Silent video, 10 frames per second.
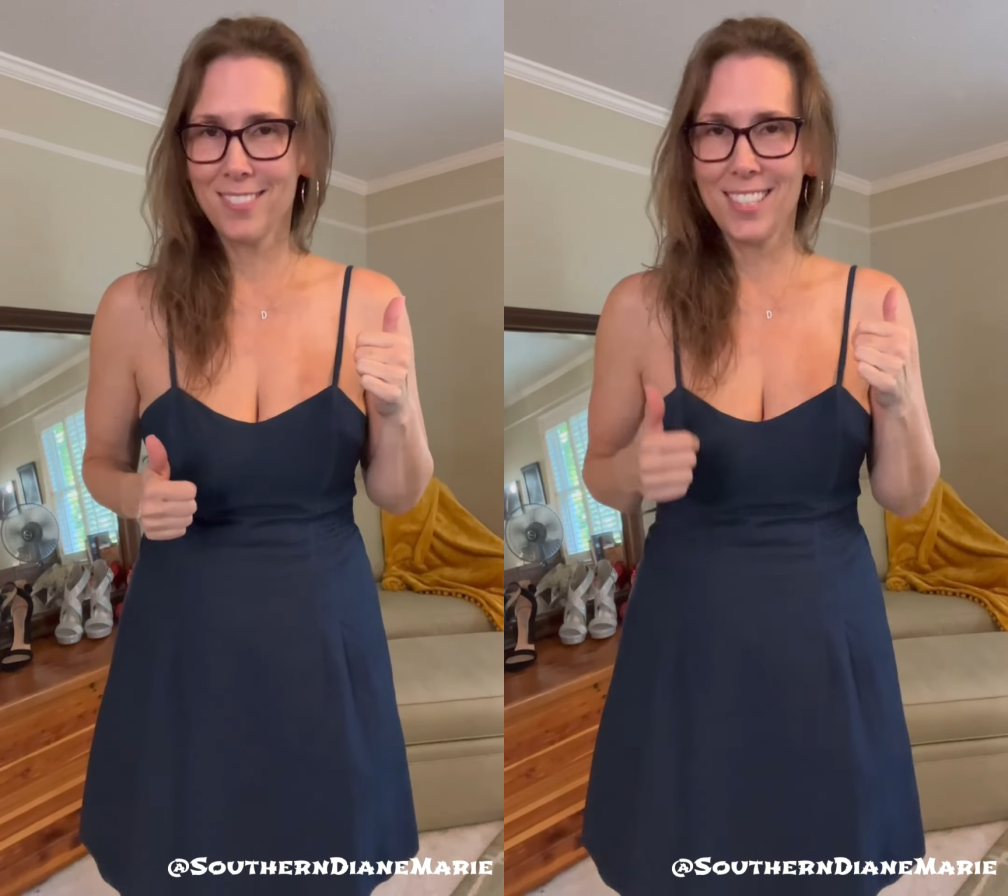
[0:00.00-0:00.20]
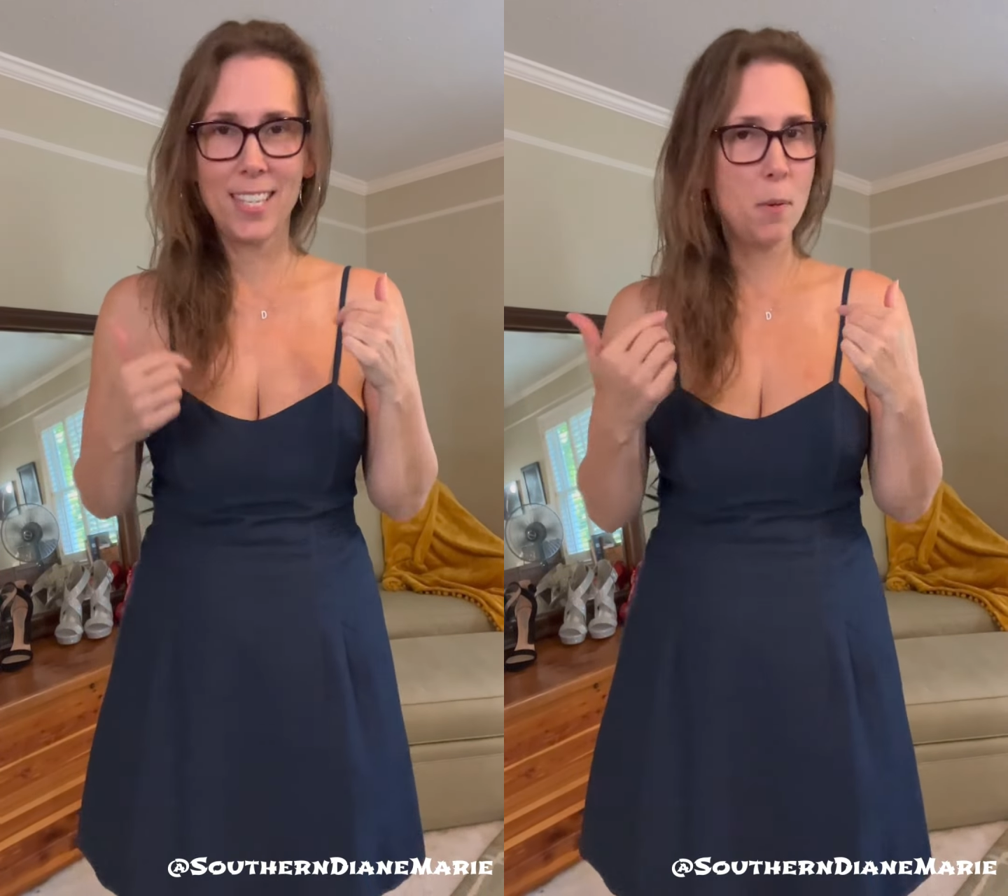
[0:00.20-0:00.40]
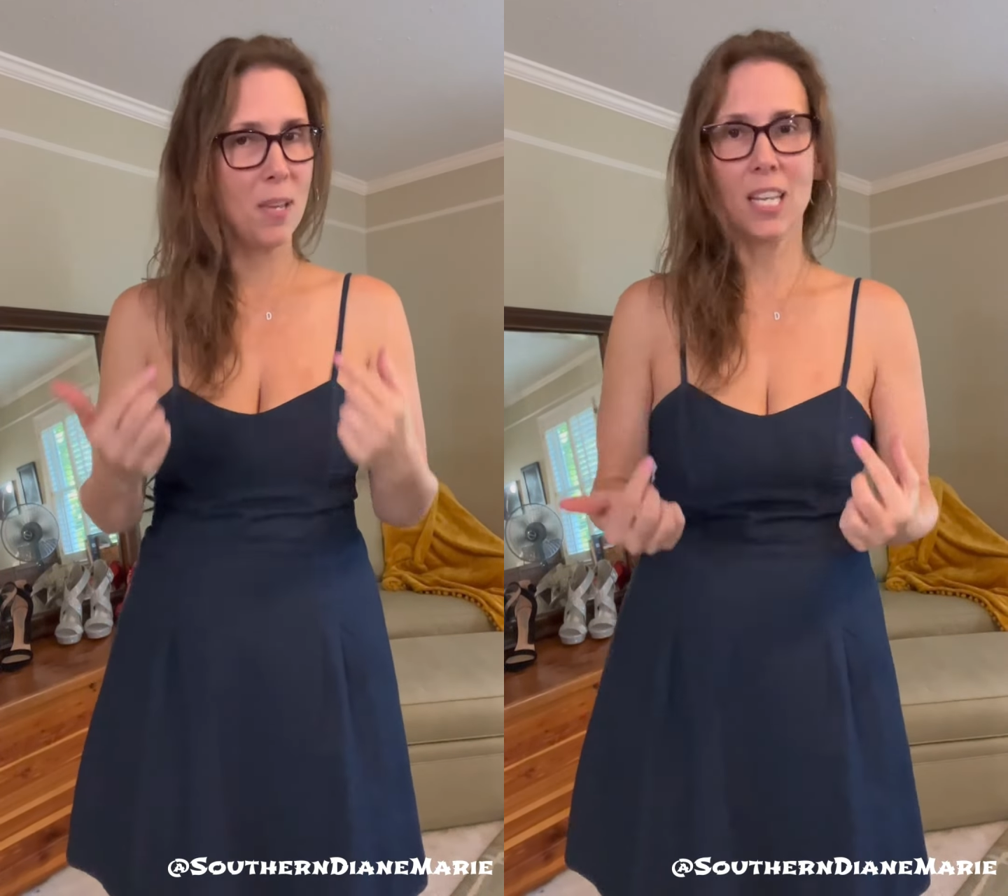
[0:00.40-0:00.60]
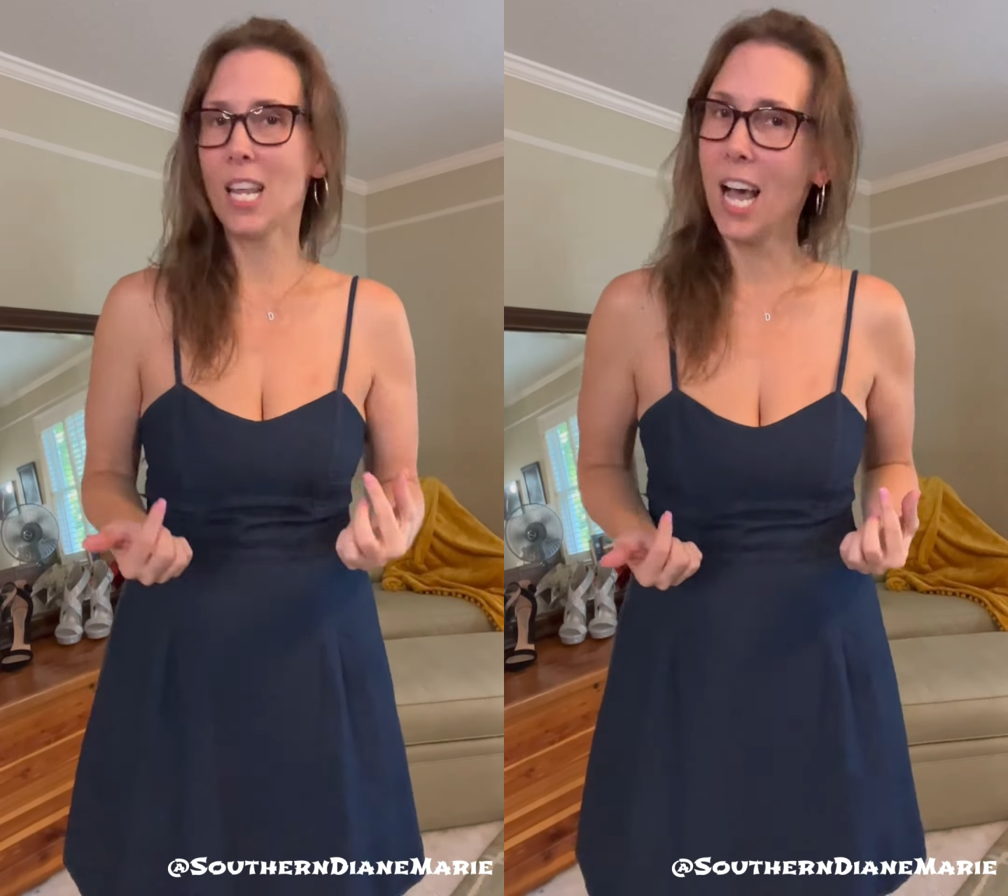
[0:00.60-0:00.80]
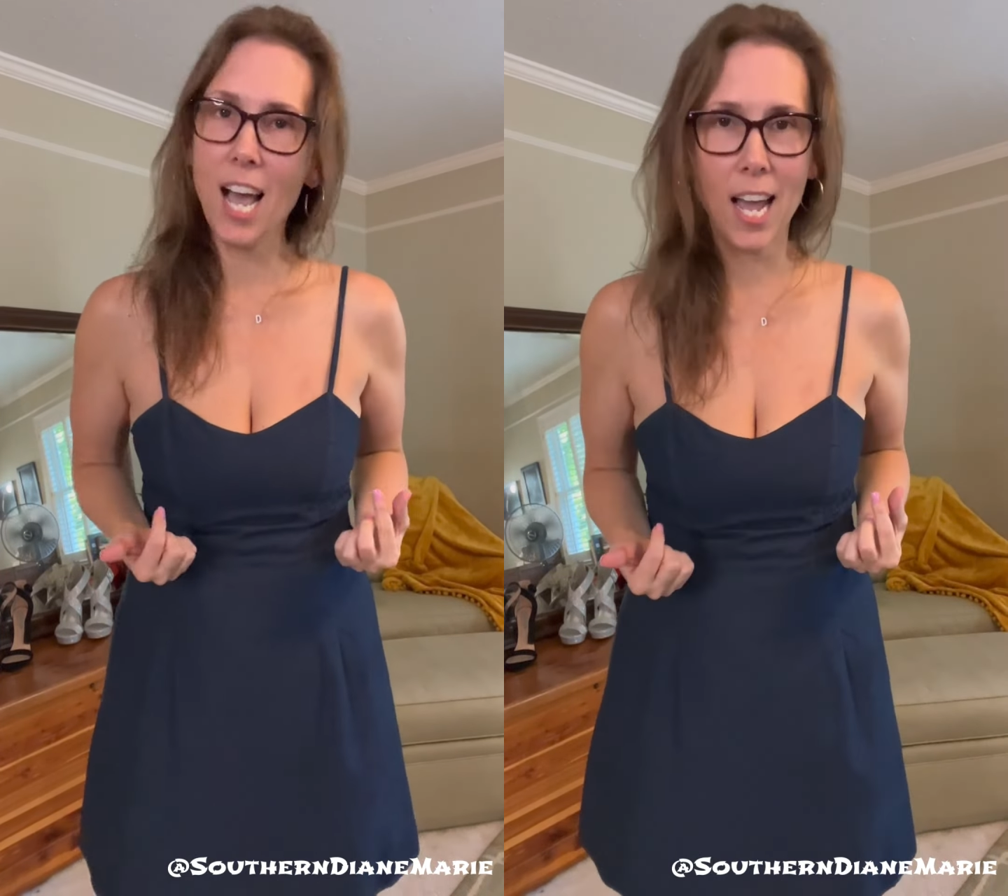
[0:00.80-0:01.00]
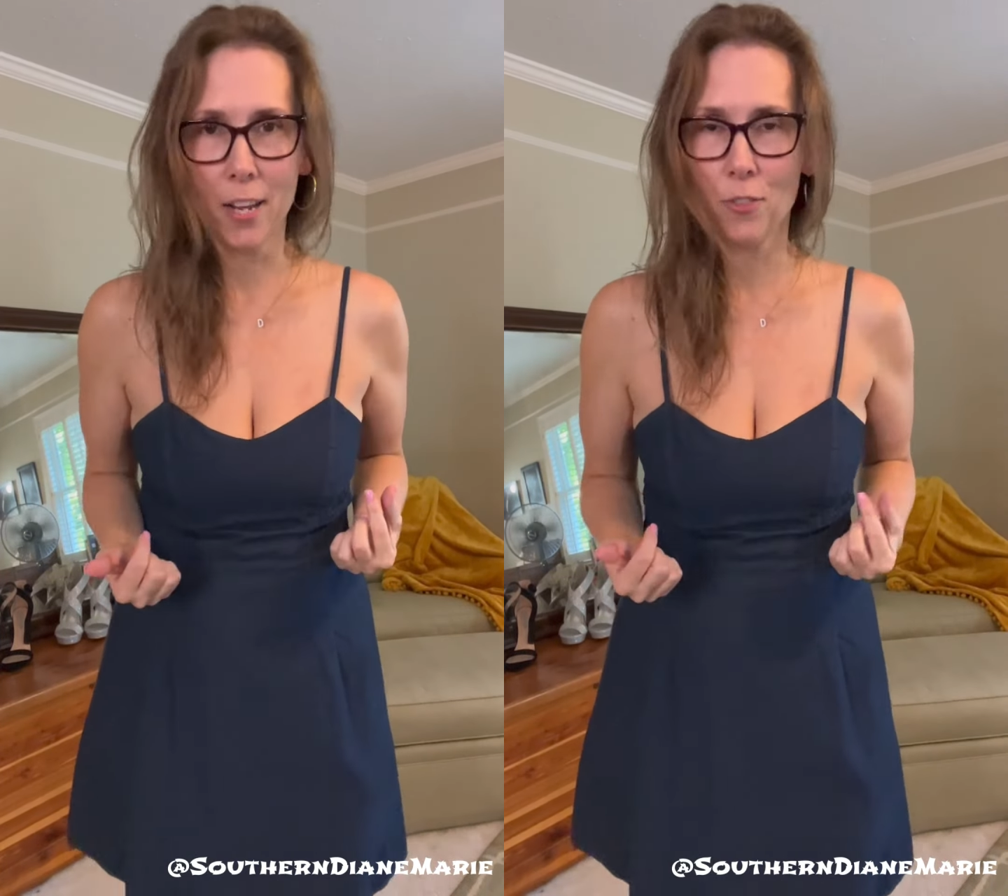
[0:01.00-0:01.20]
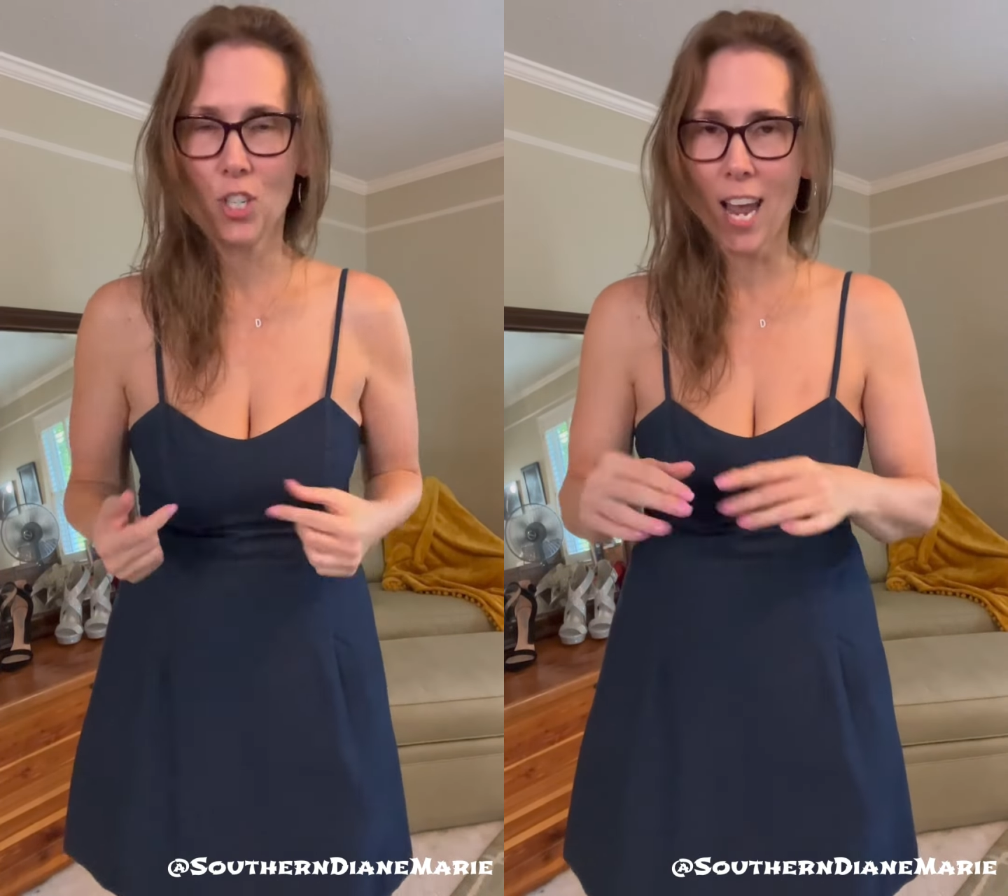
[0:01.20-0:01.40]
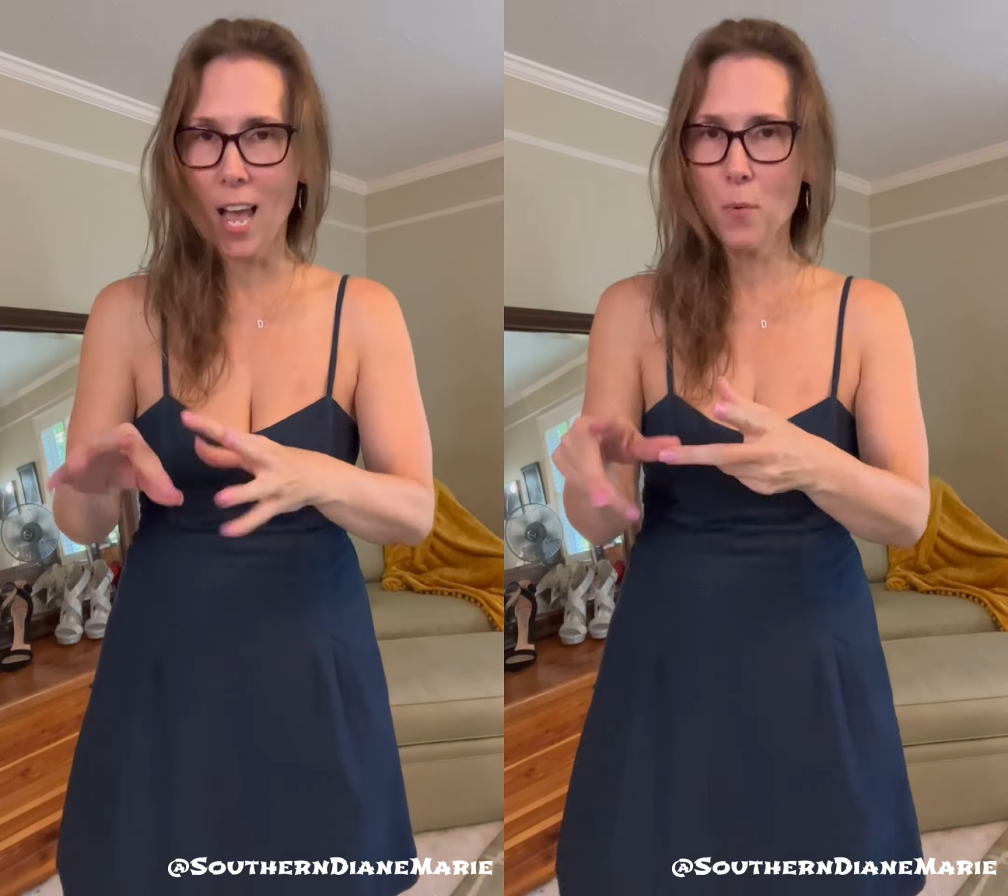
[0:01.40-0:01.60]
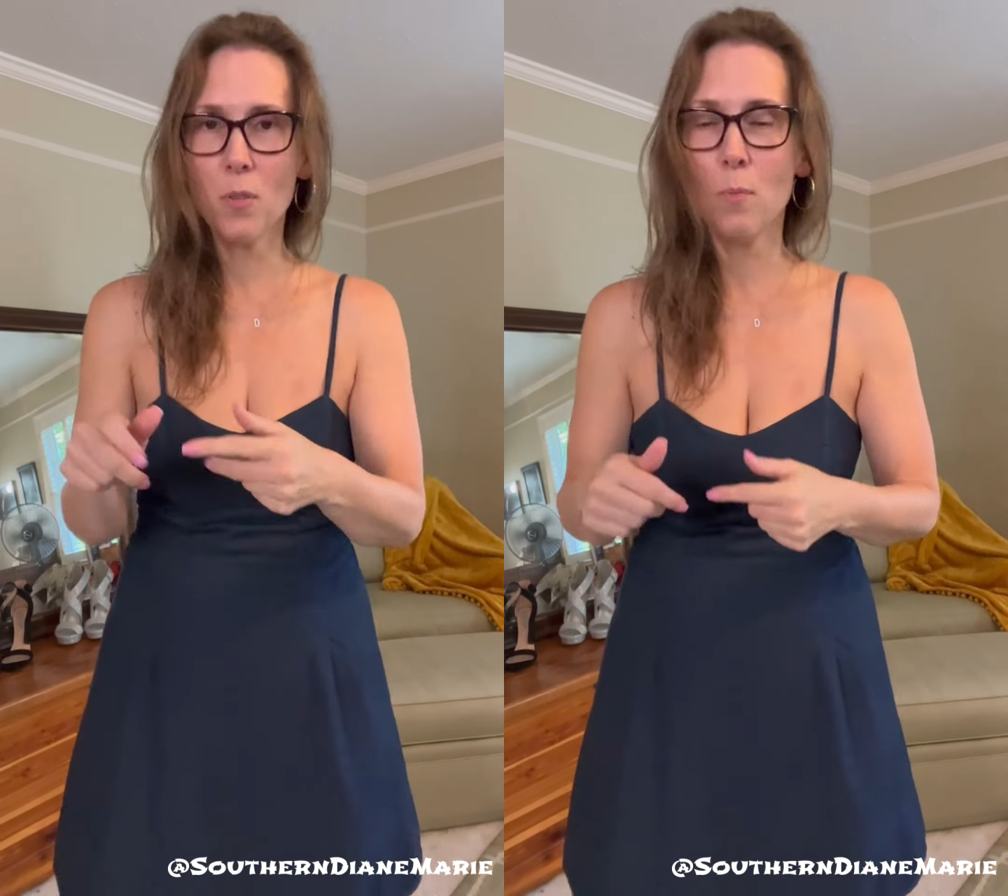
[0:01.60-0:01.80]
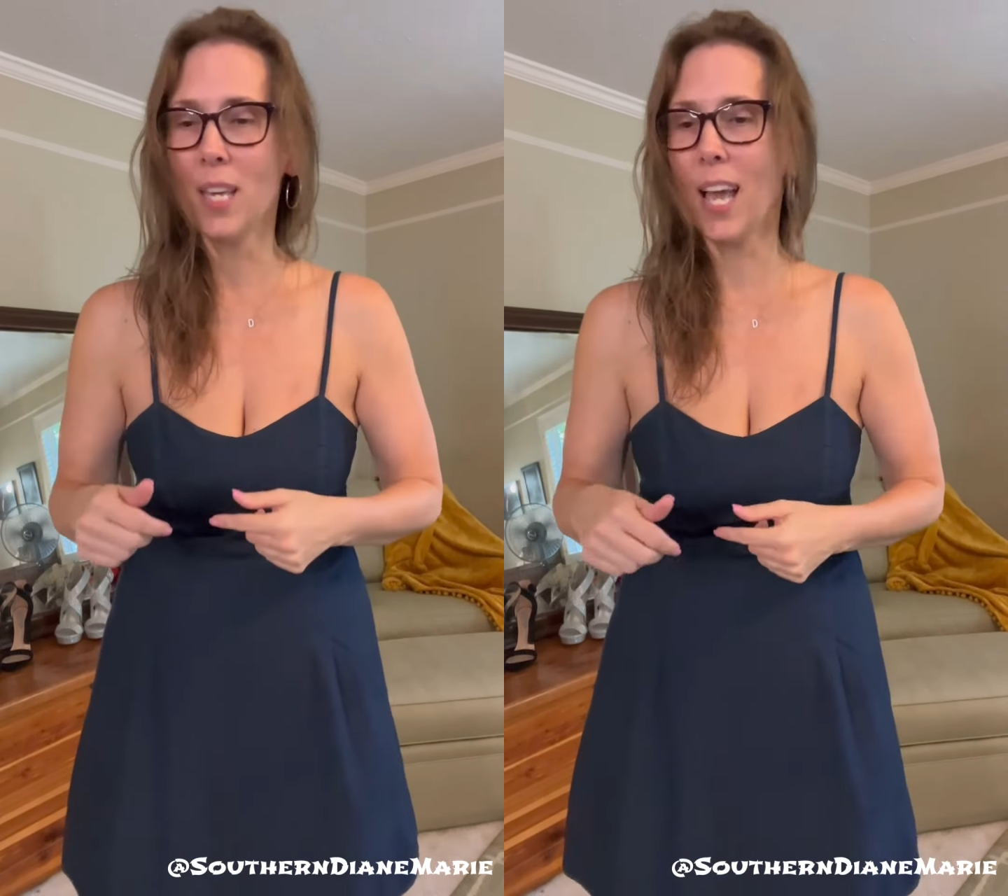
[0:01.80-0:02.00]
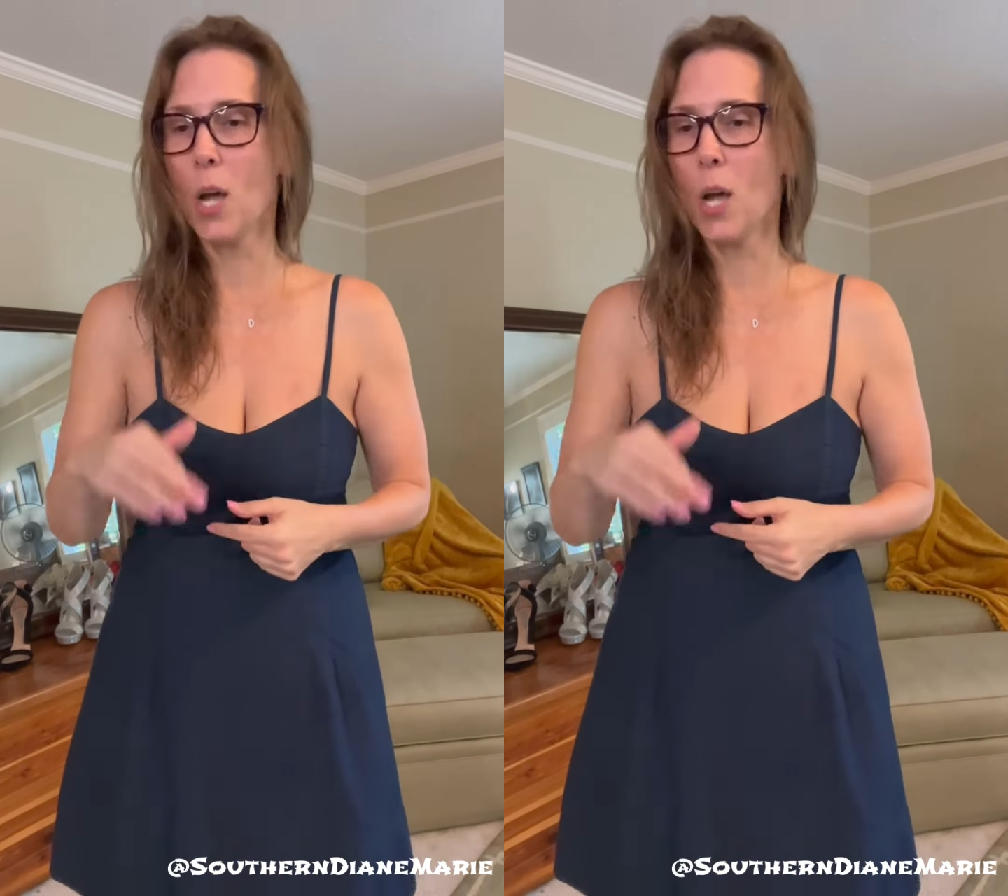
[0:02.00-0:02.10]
See me live, chat with me. I